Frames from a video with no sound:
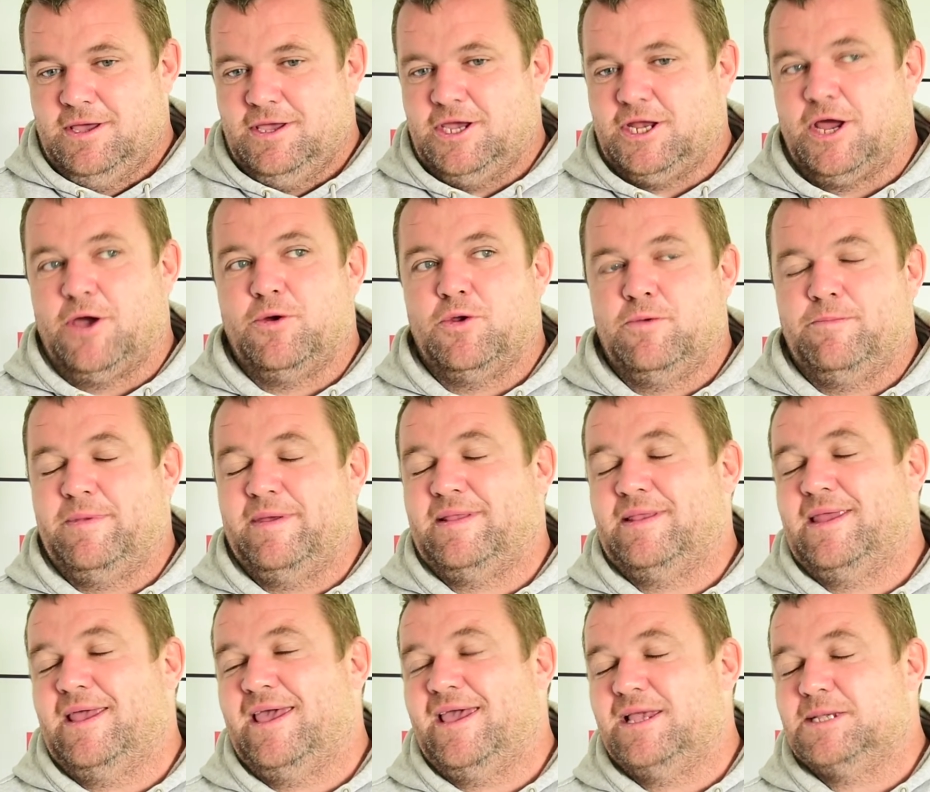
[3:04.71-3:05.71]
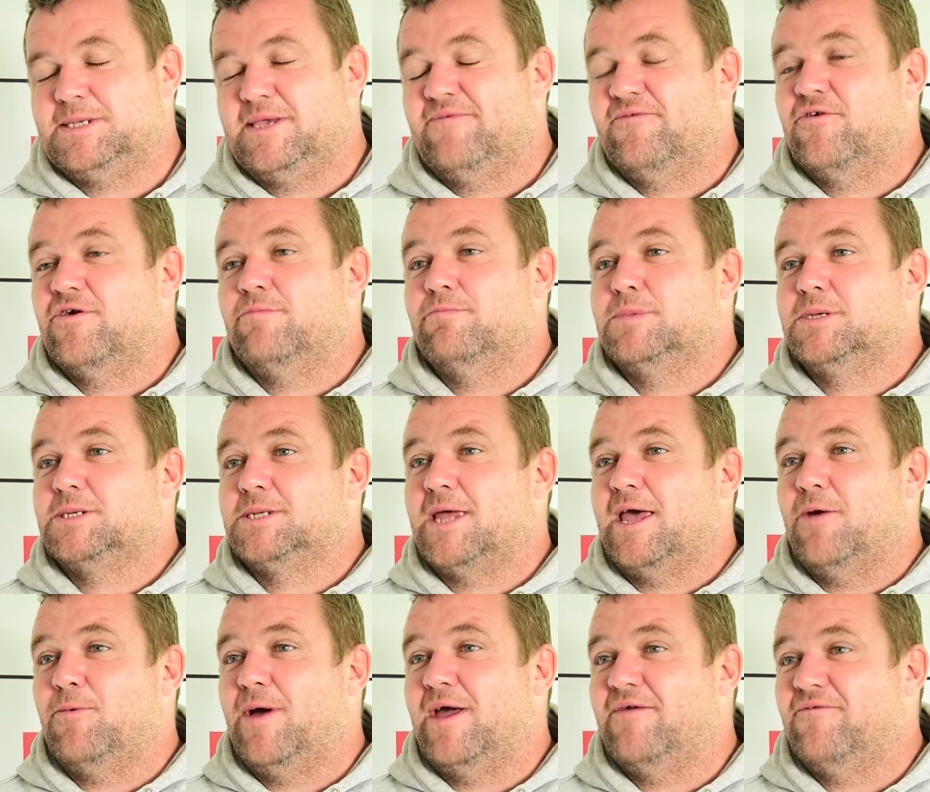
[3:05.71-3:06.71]
It would have been easy for him to
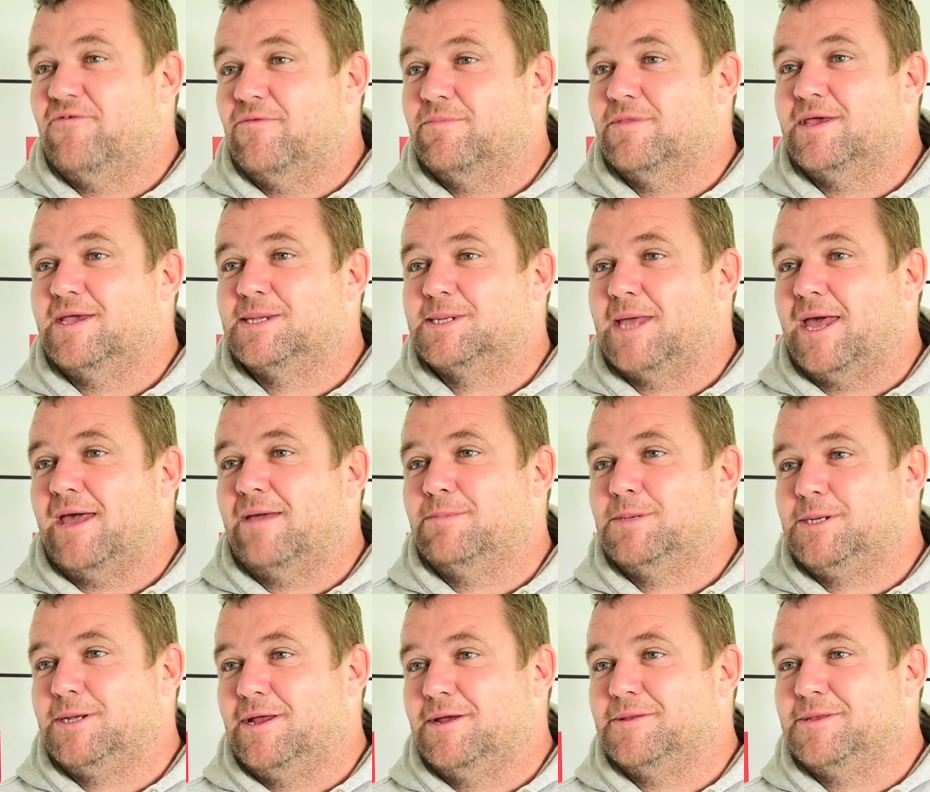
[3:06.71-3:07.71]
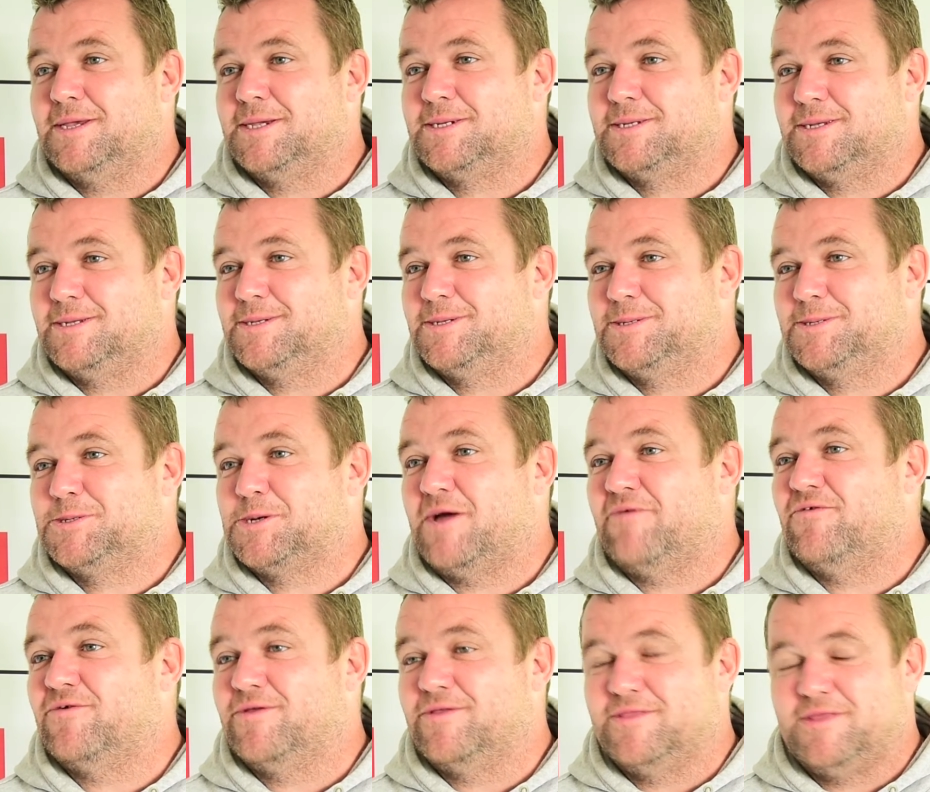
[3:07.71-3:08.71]
stay away from these games, distance
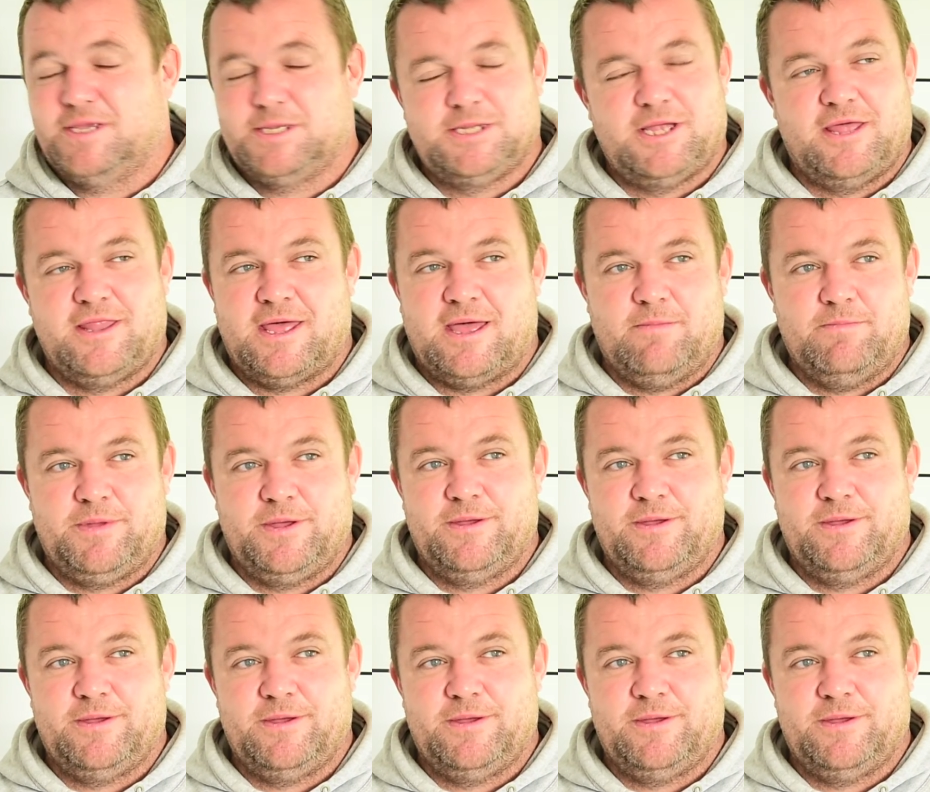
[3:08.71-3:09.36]
travelled and things like that.